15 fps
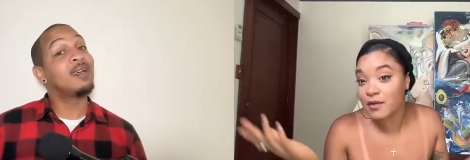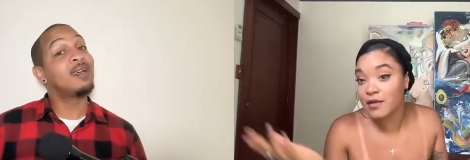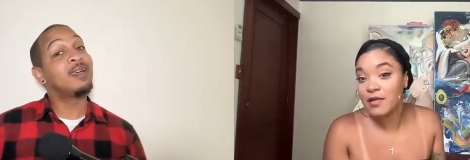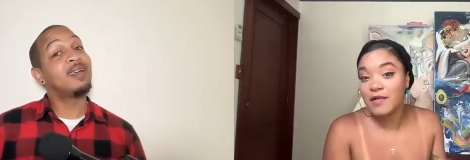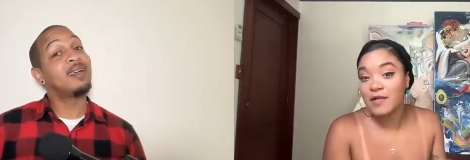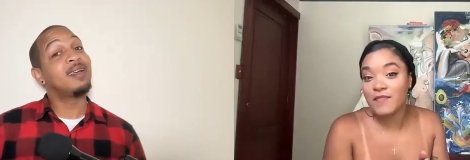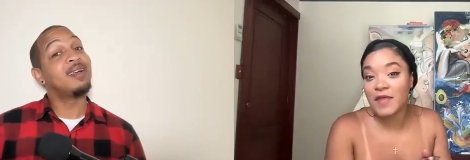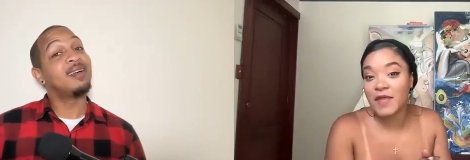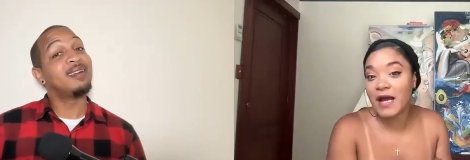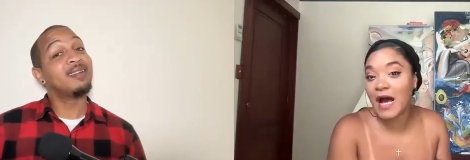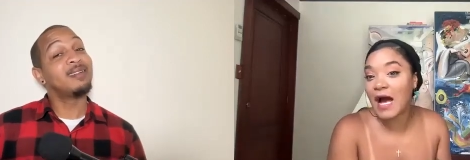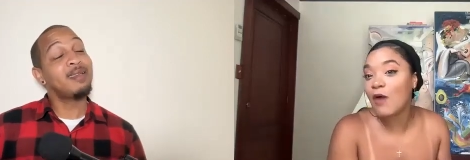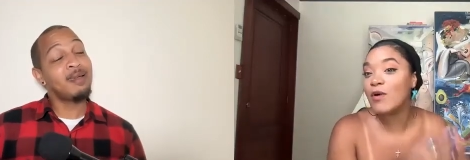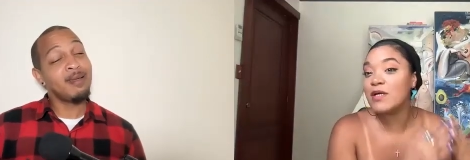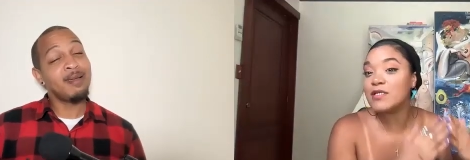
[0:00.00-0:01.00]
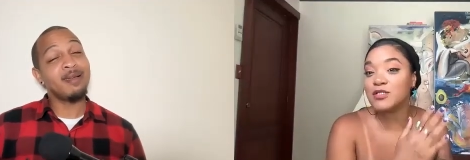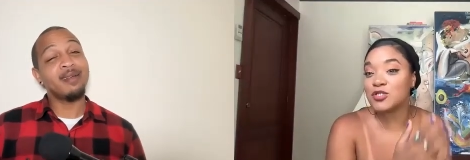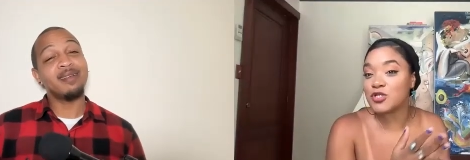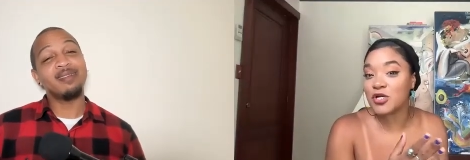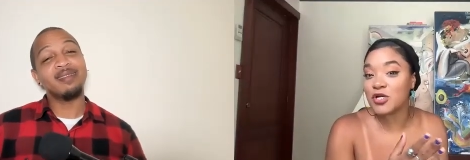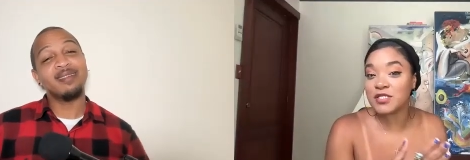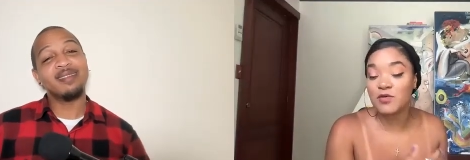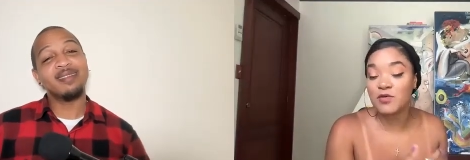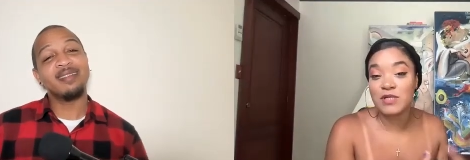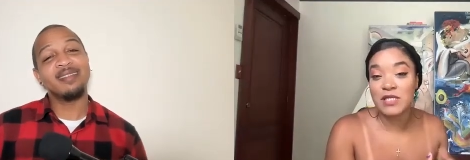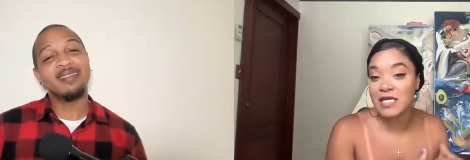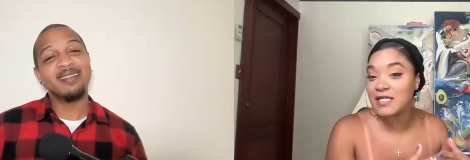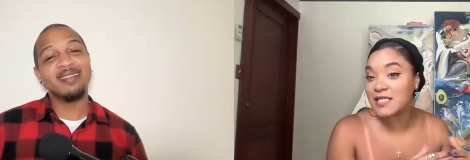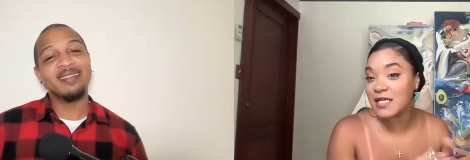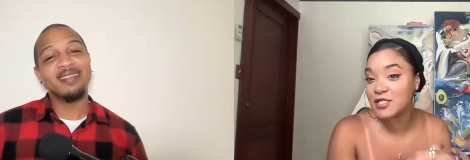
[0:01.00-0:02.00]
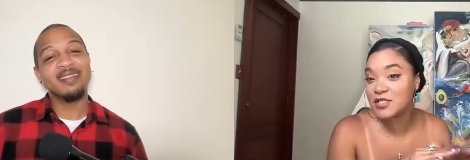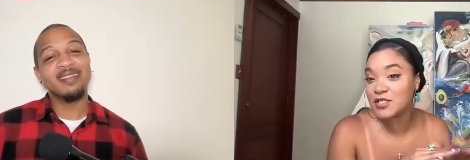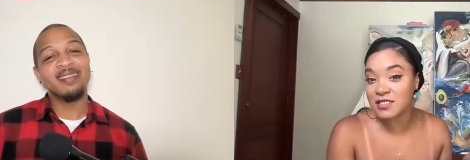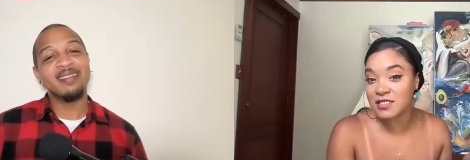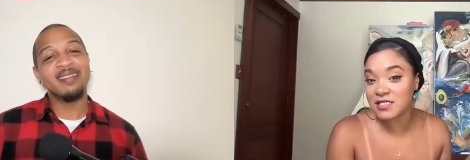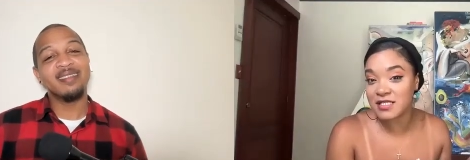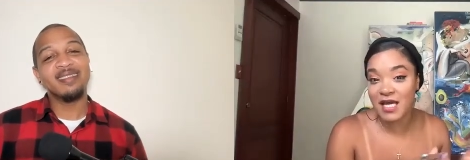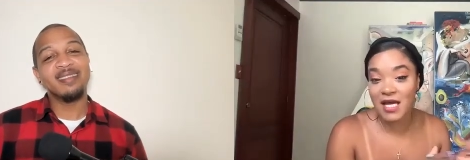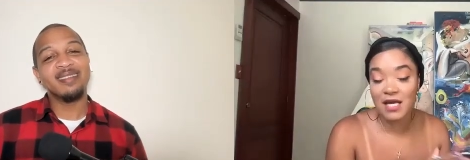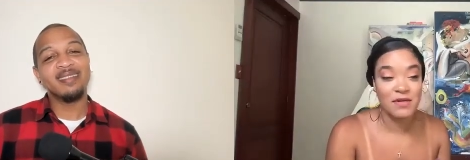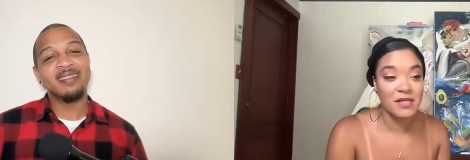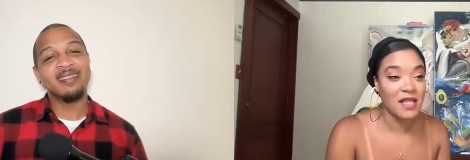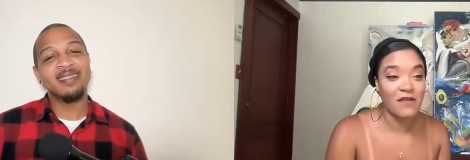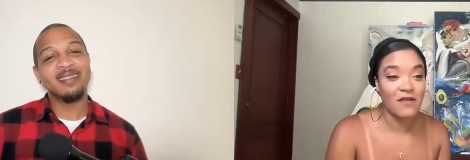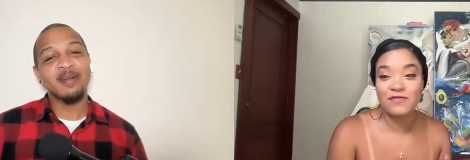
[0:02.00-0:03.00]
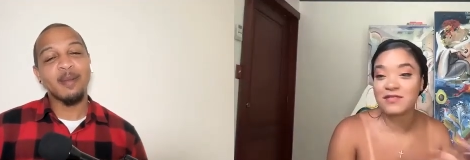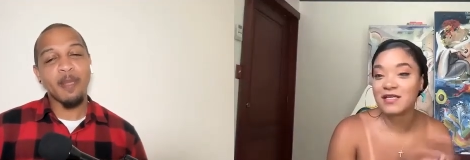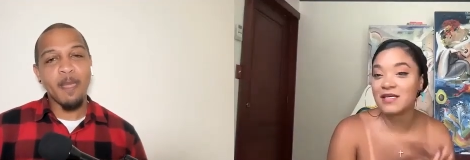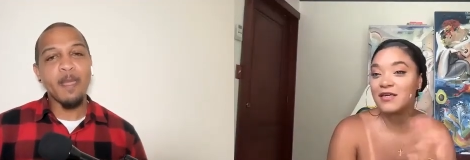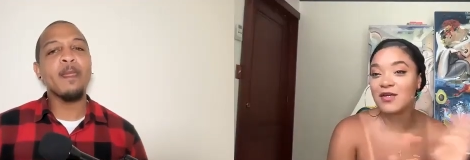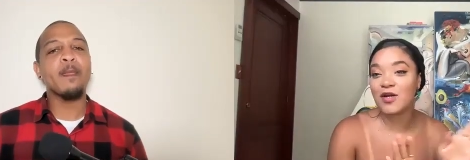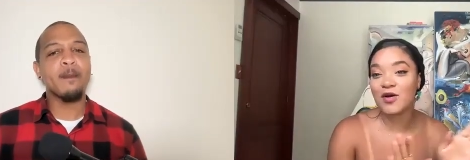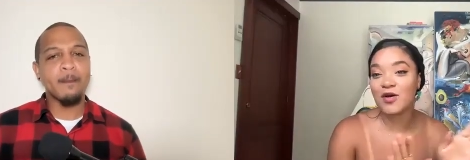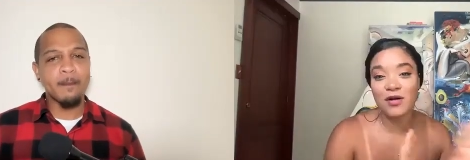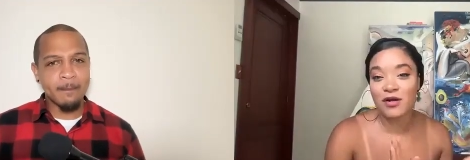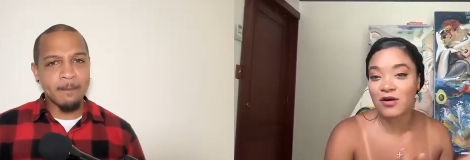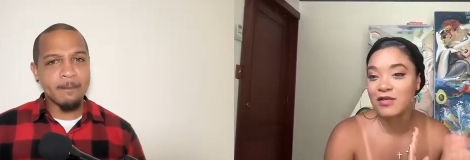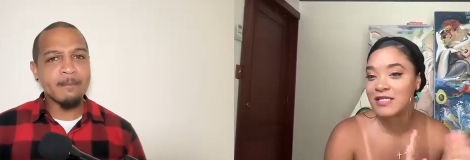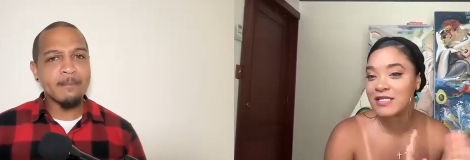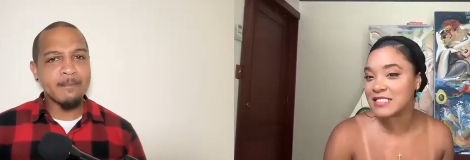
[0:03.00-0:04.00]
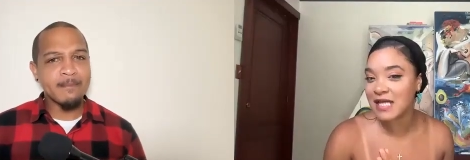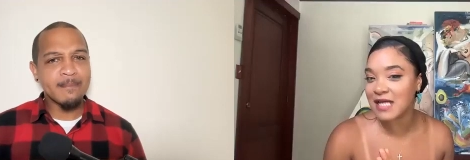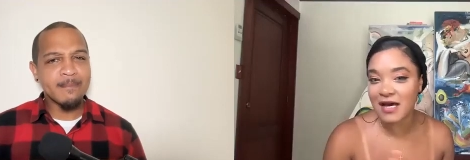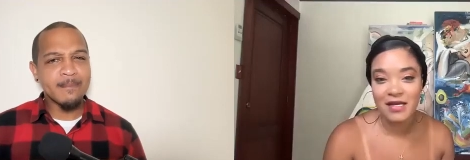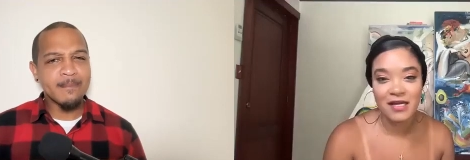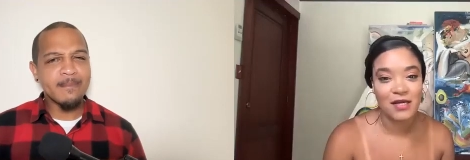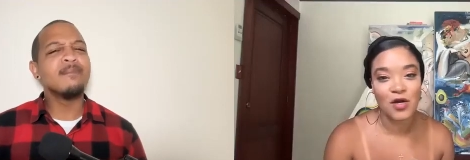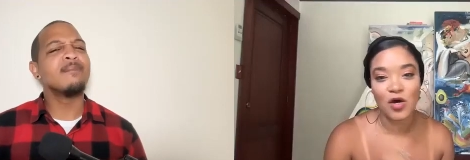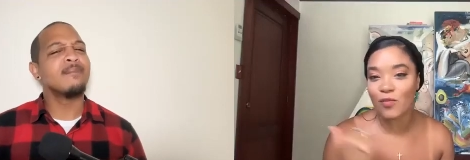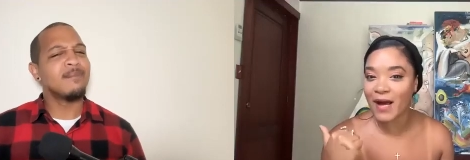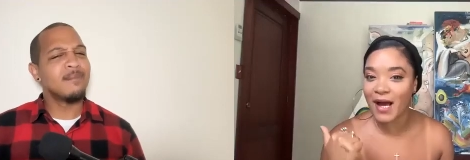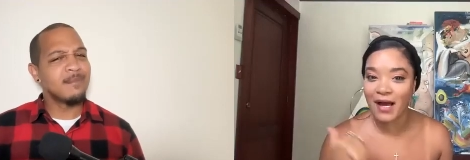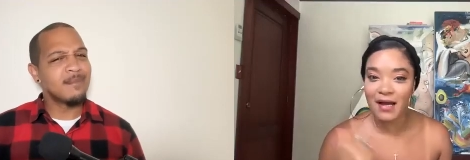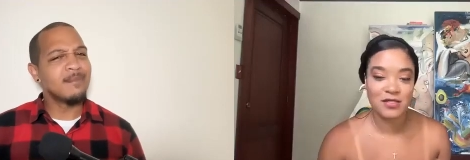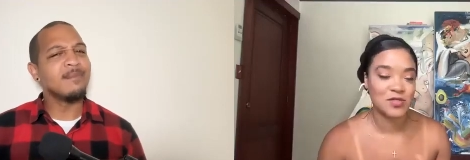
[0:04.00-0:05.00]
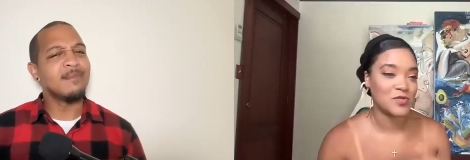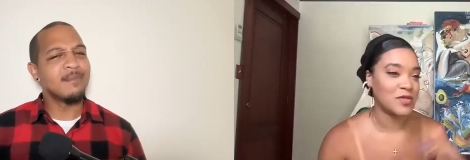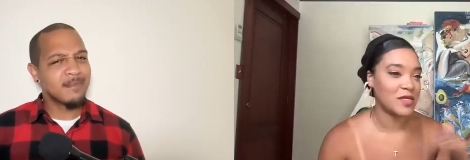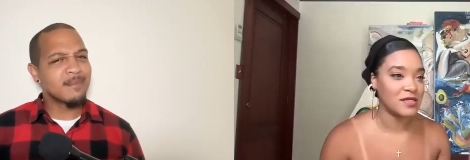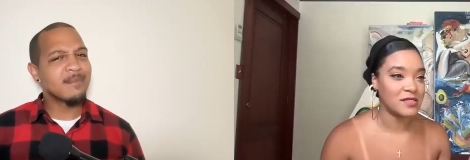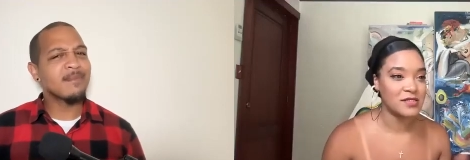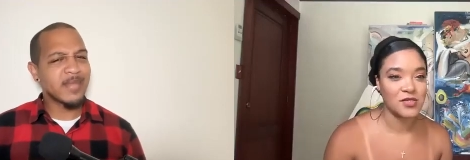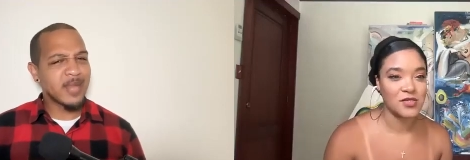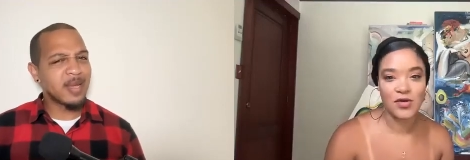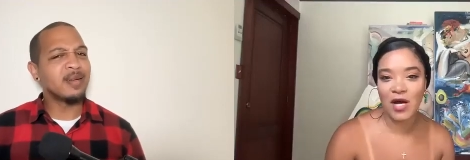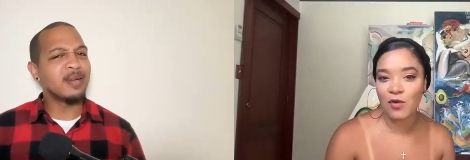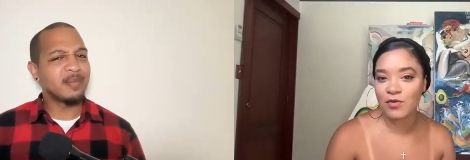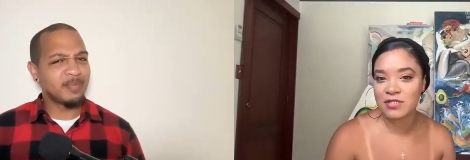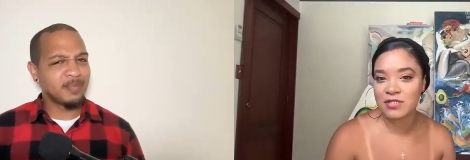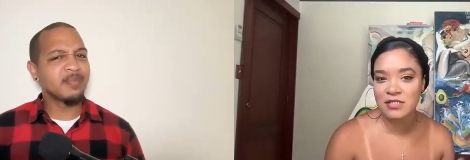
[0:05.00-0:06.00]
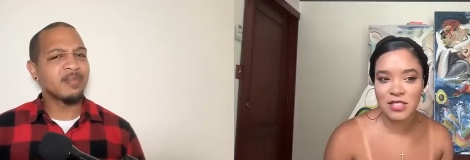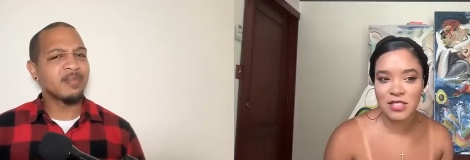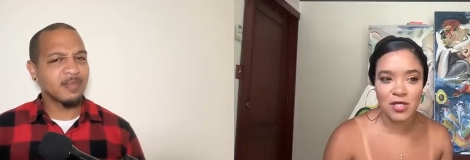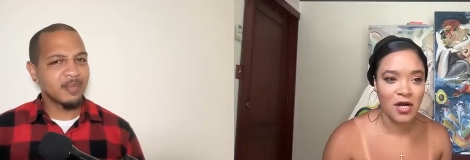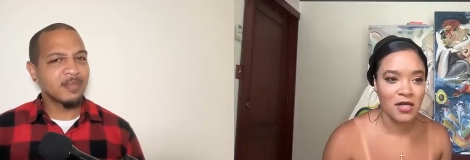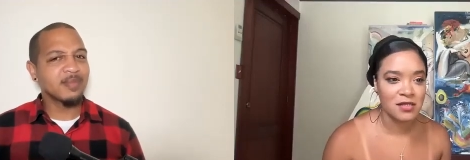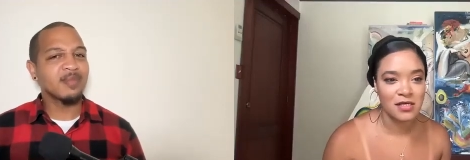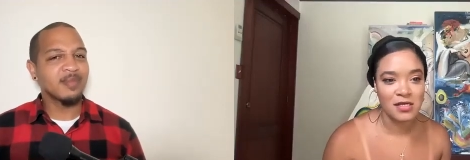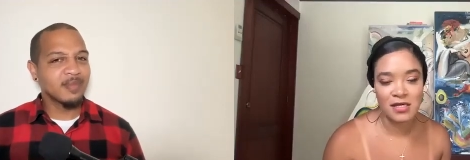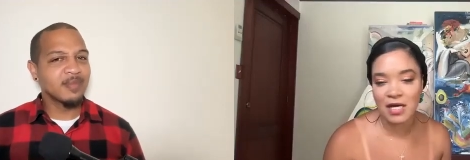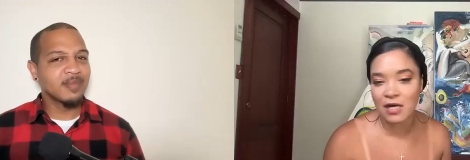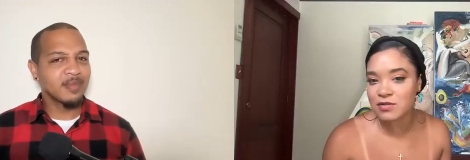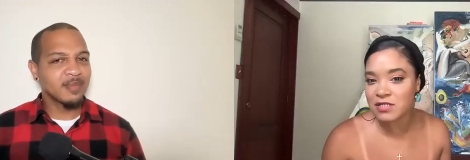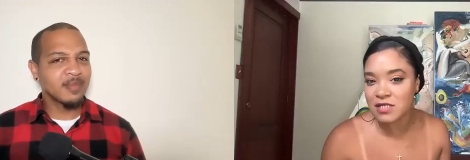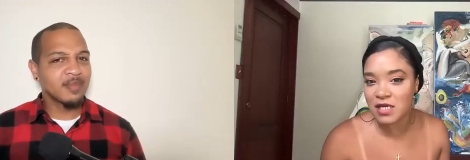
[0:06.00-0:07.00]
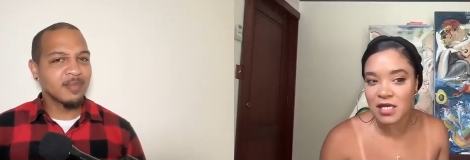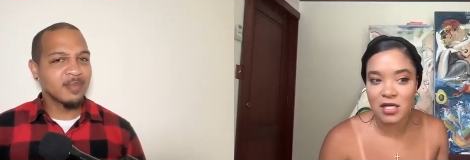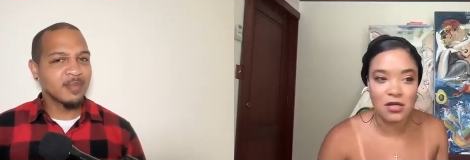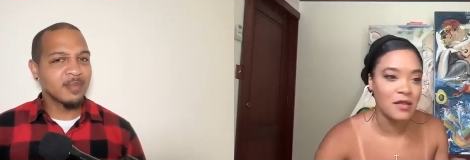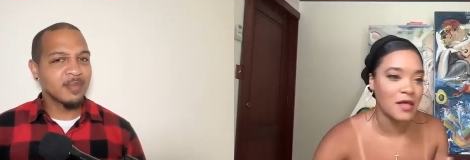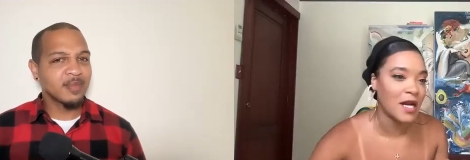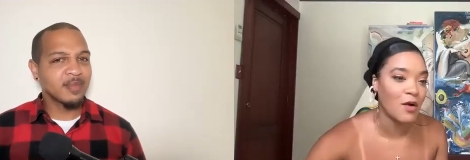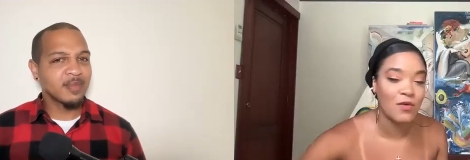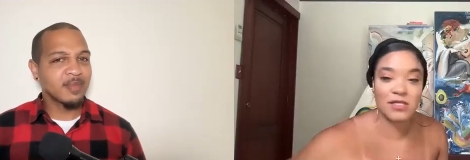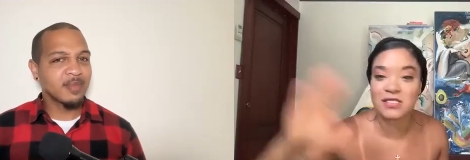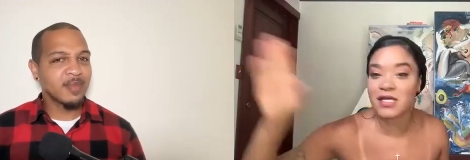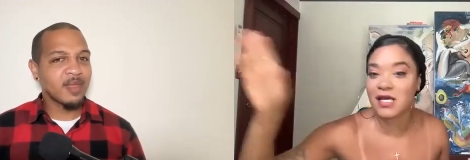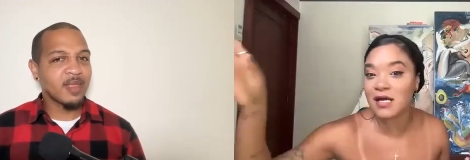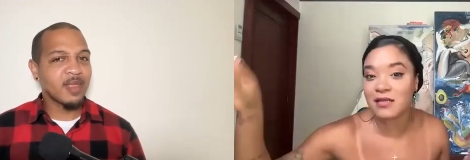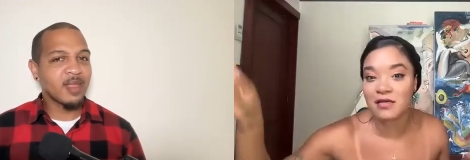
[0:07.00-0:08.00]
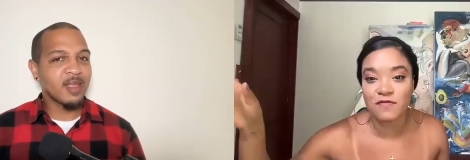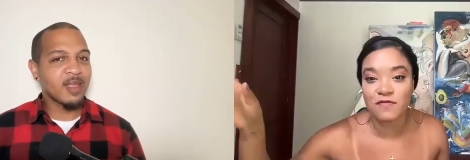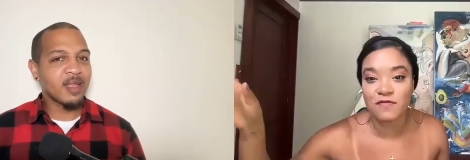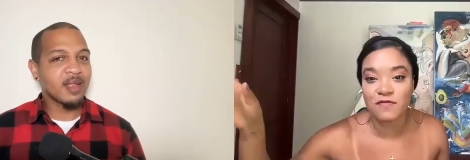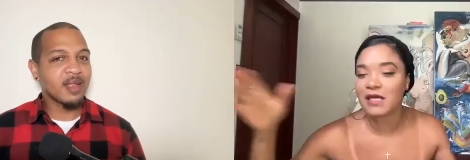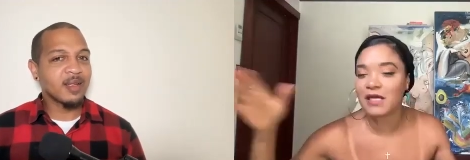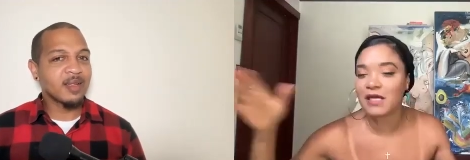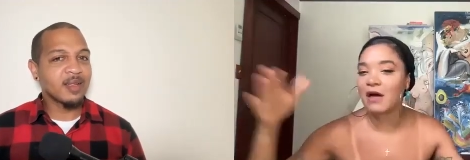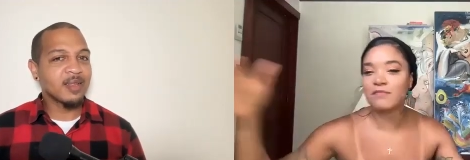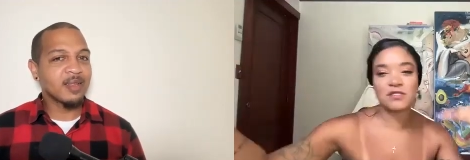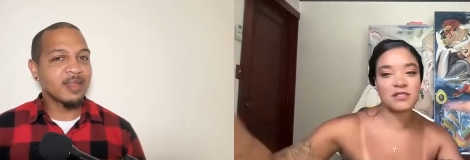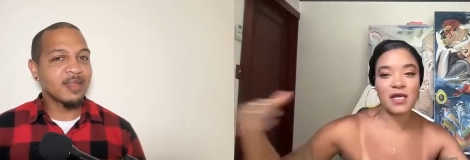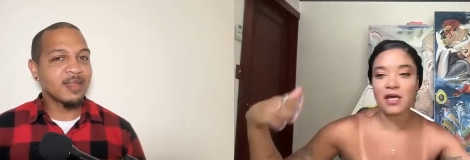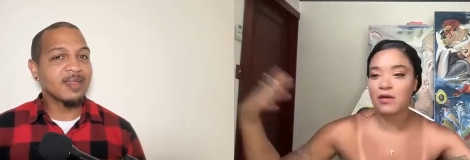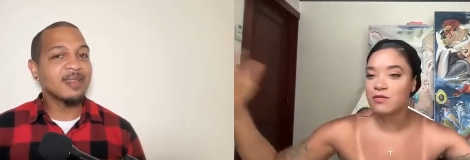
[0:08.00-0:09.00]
Speaker 1: Ah, like, yeah. I went to Jersey with the intention to stay, but life was like, you know what, girl, this is not it. Go back, mm, do this. Yeah. You know, I was in DR thinking I would stay here. Then I went to England. For, like, I'm just